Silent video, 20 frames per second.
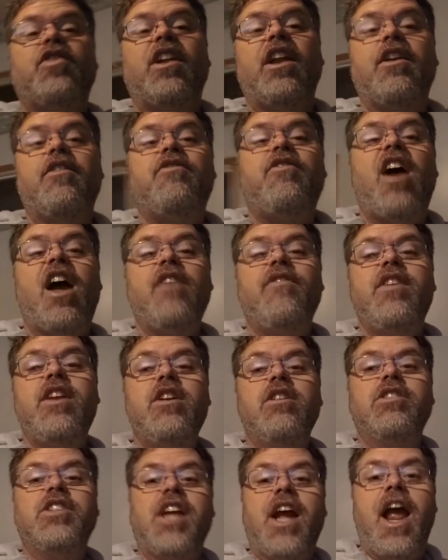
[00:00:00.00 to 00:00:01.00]
for like five
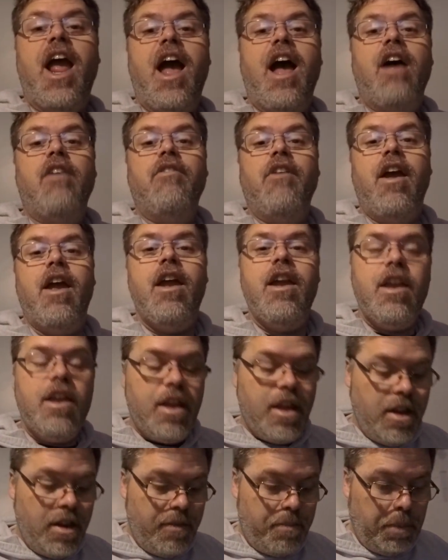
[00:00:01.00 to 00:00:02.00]
years. I have, eh?
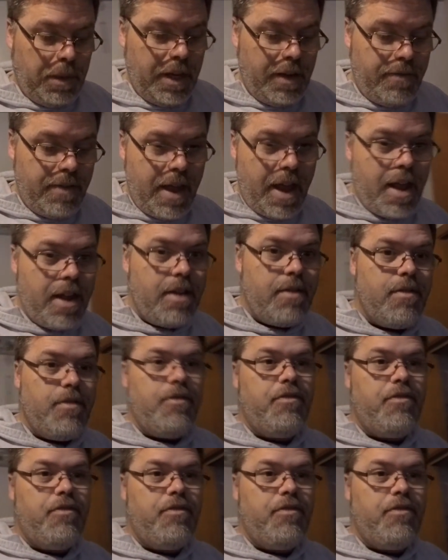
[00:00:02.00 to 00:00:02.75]
Can you believe that?